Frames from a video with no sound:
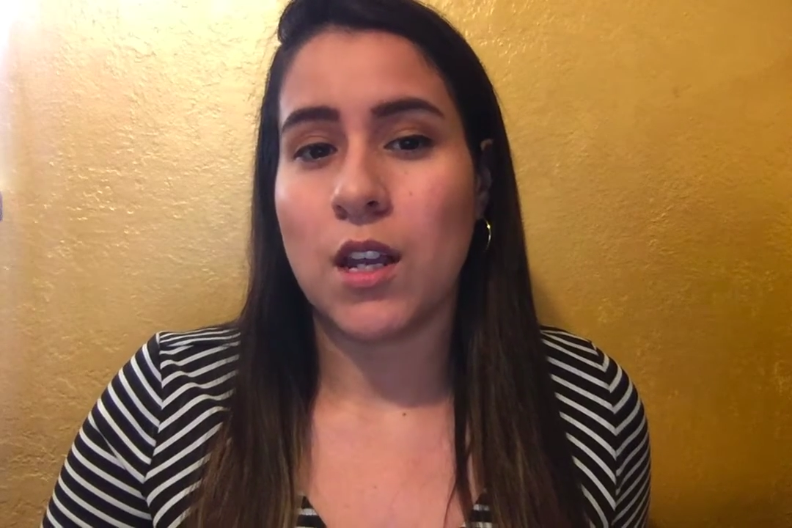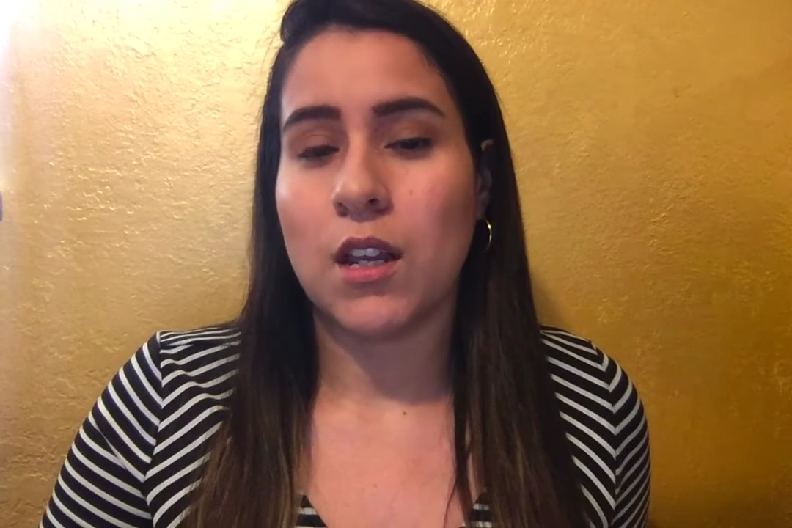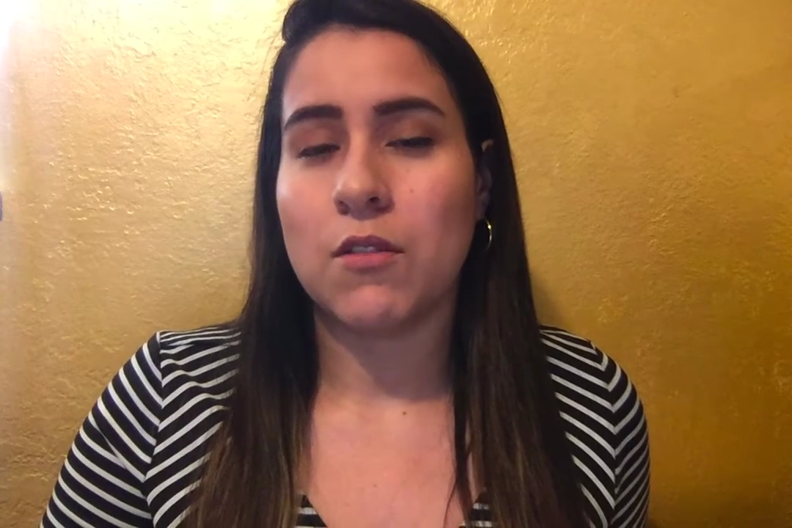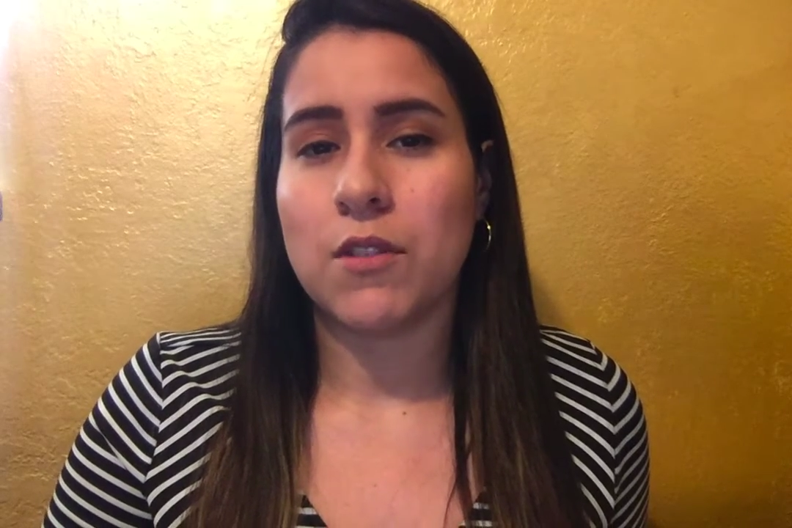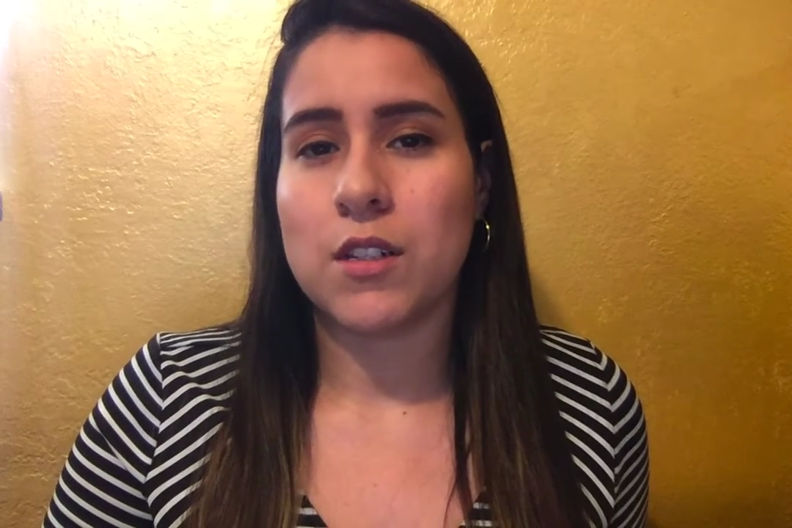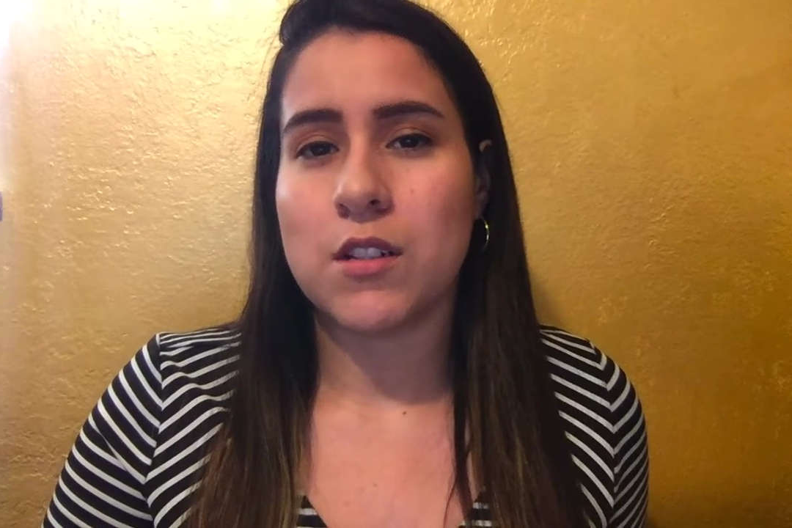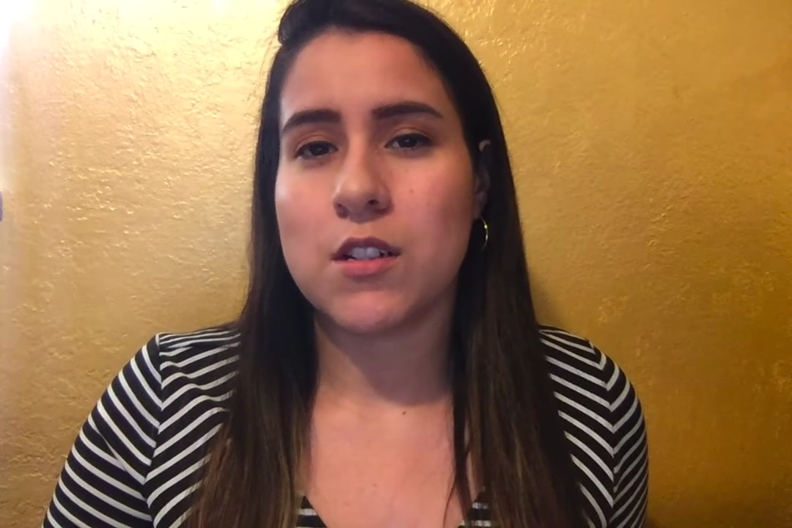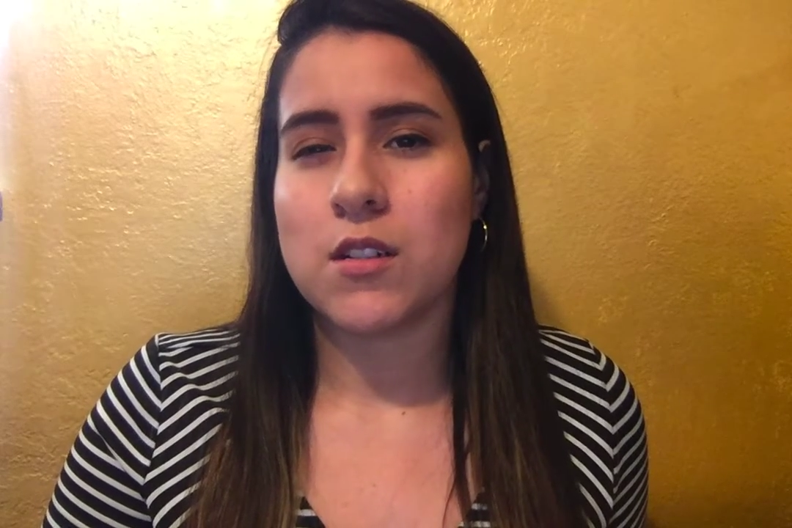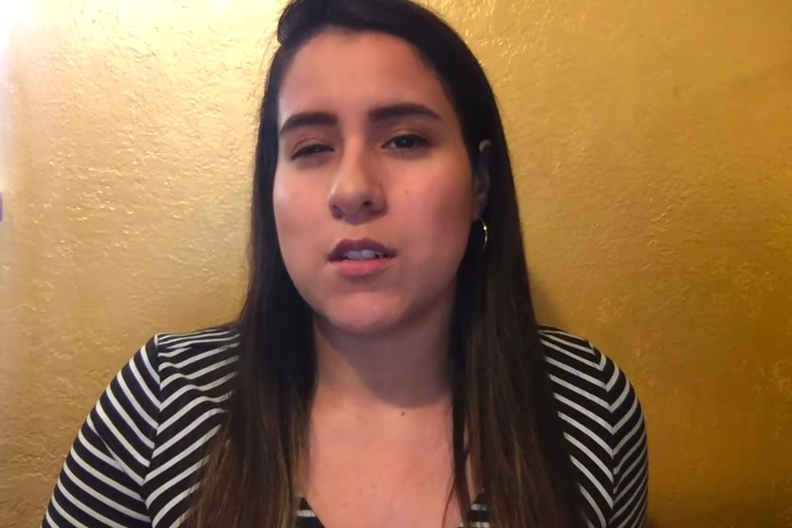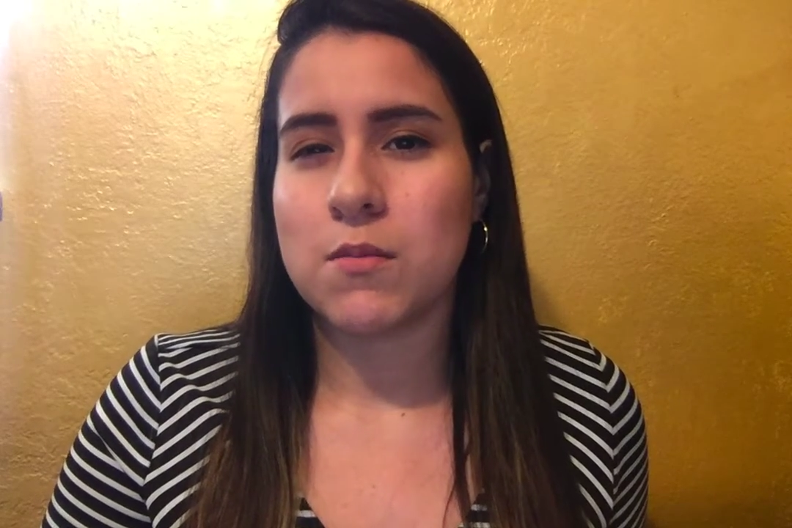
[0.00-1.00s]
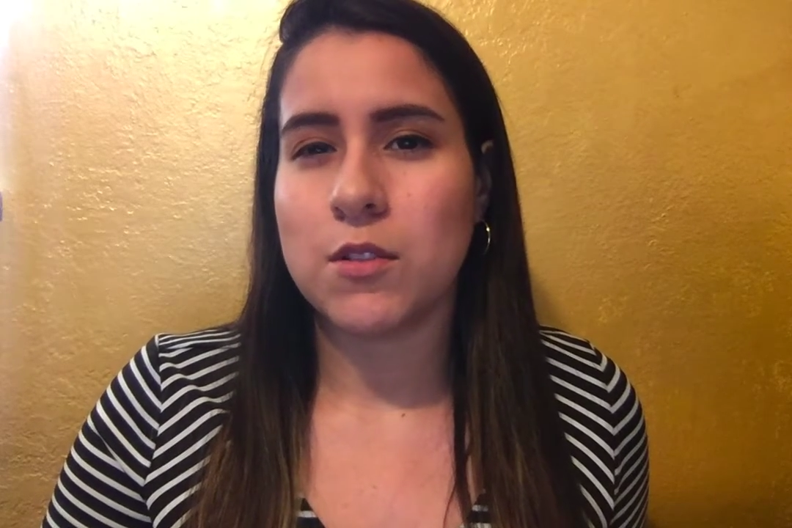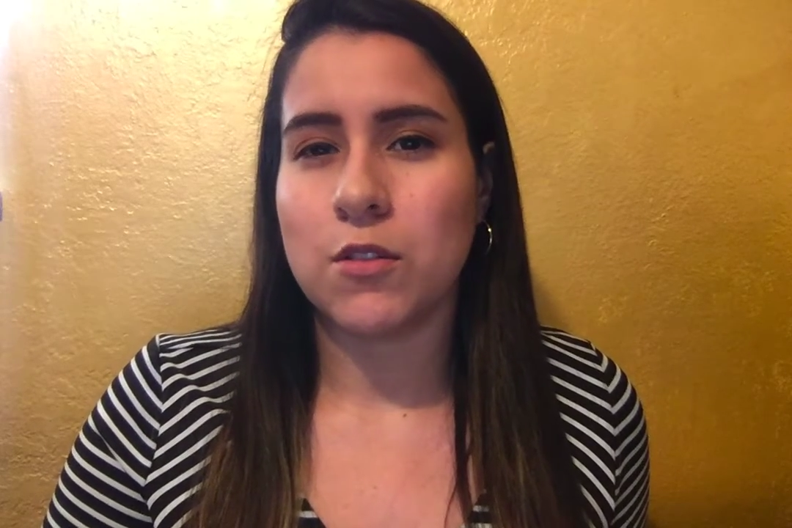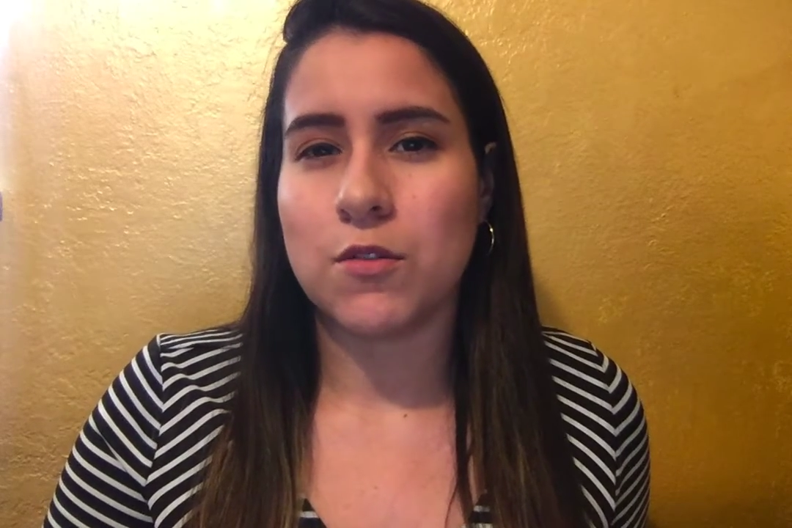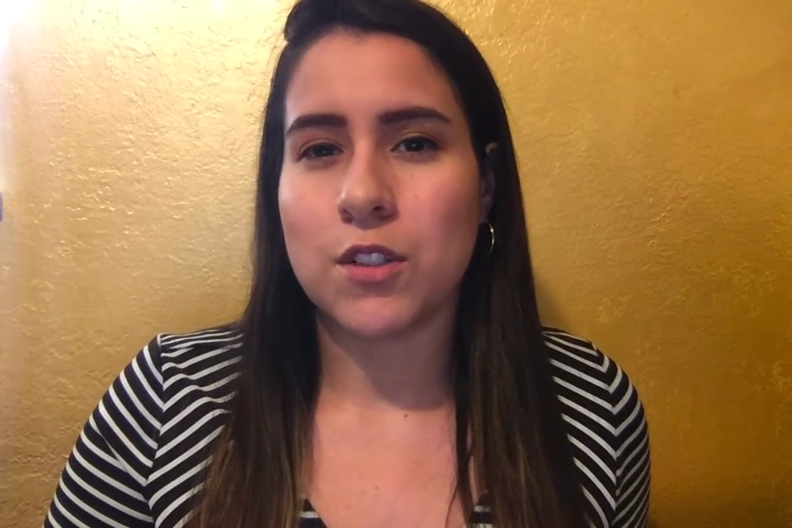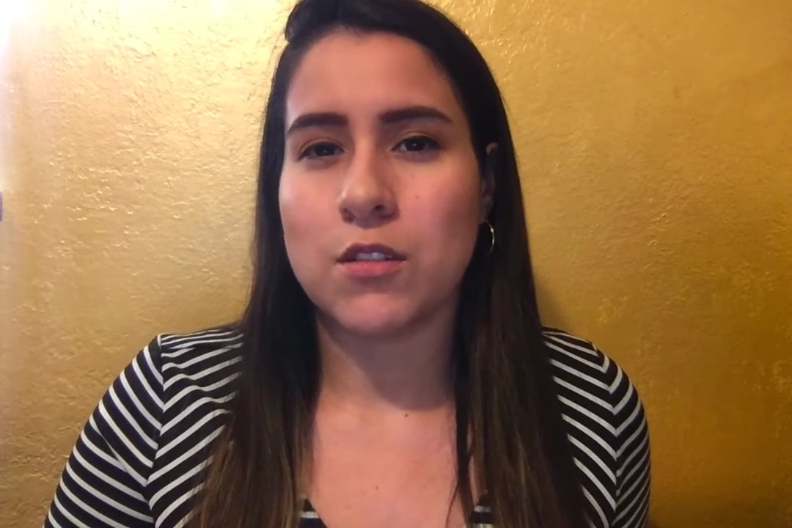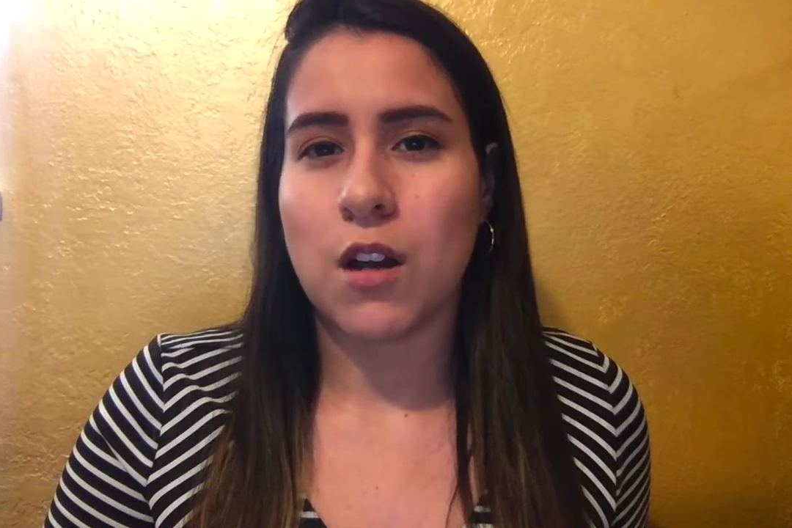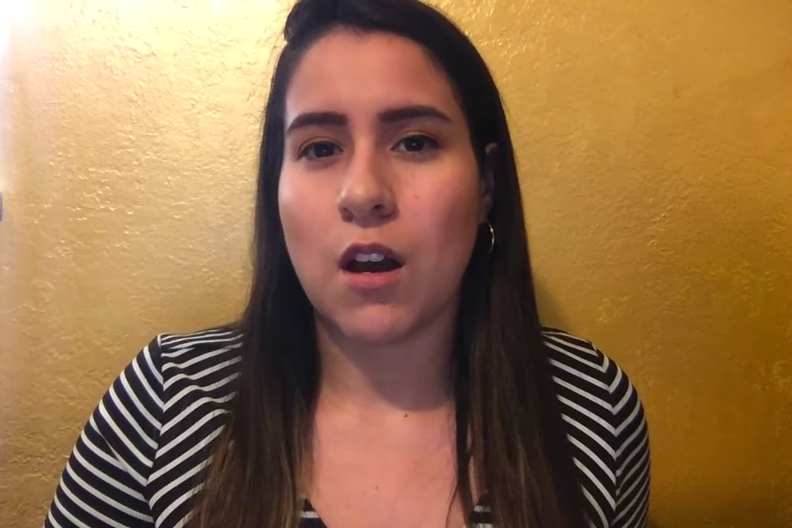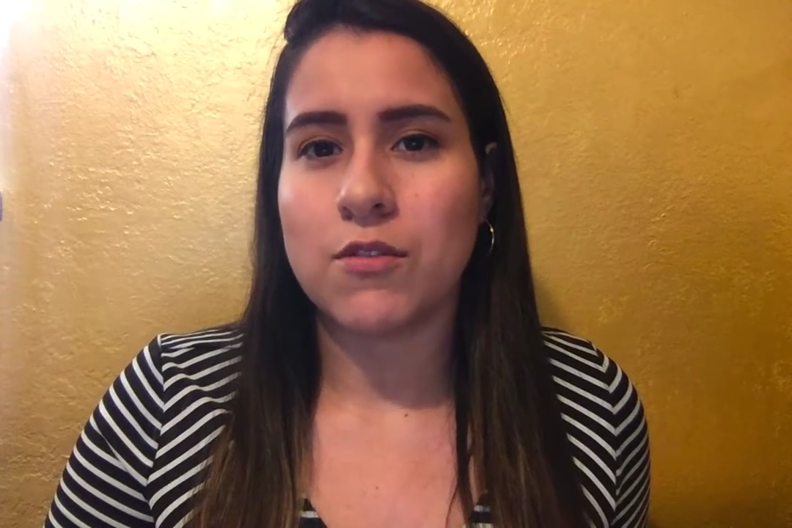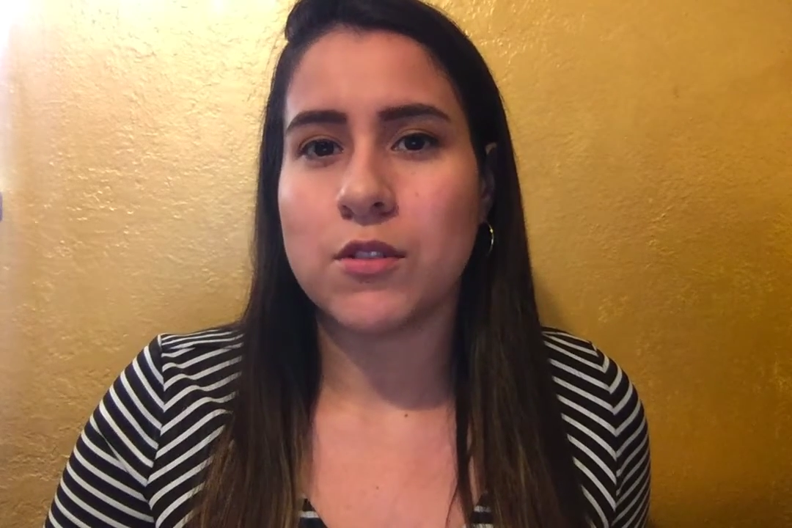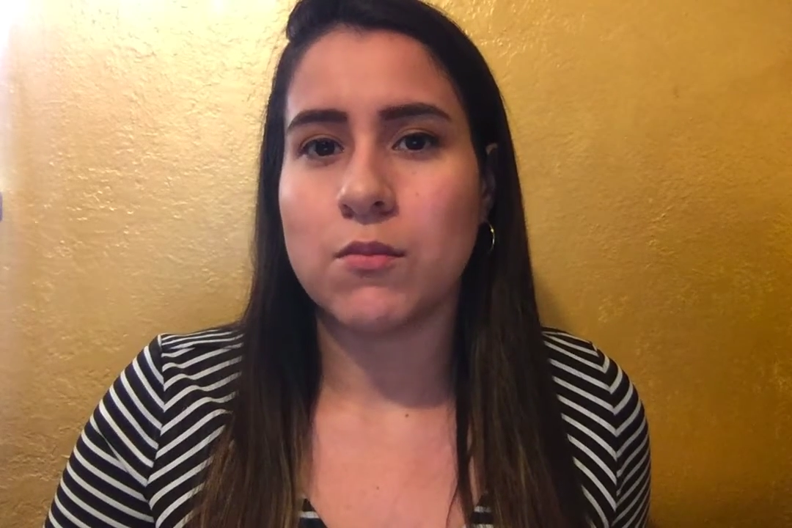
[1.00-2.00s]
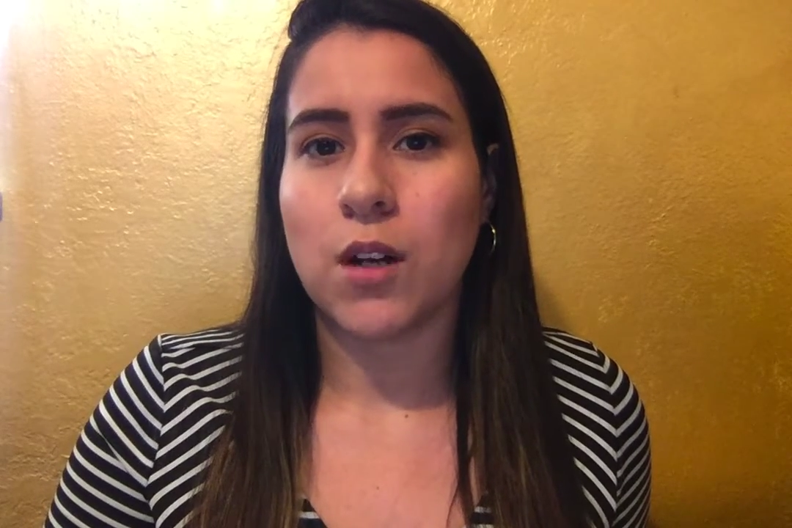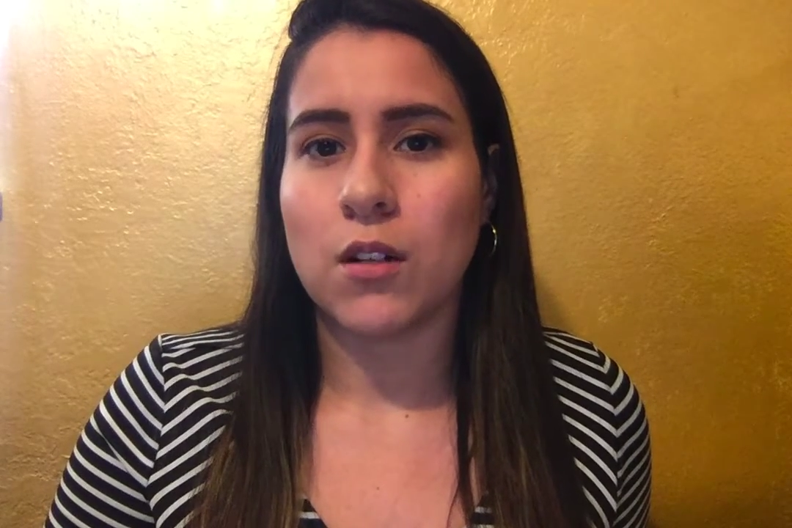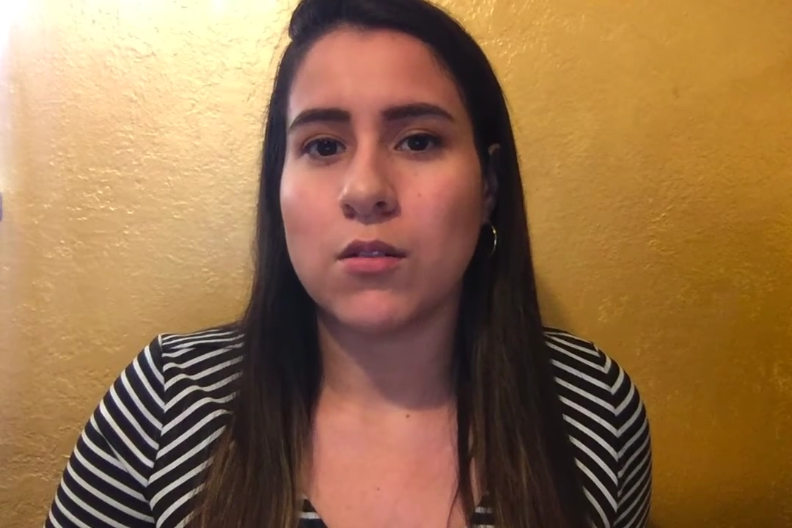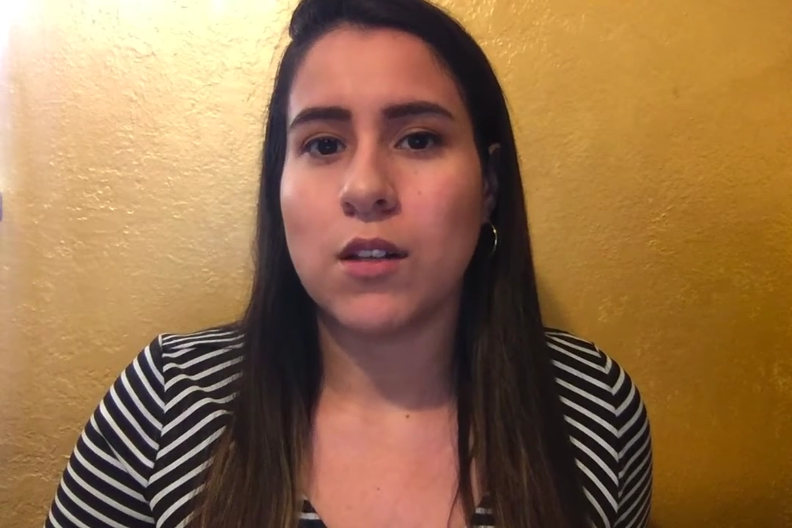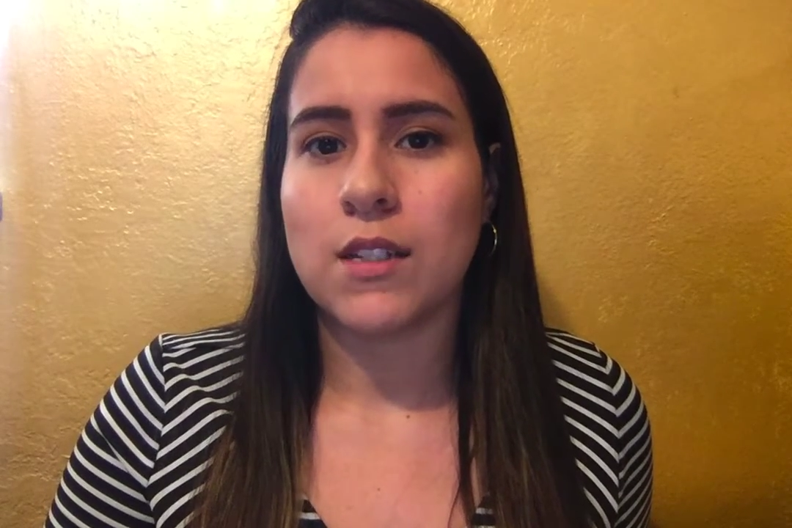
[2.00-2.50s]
In research, this maneuver is often modeled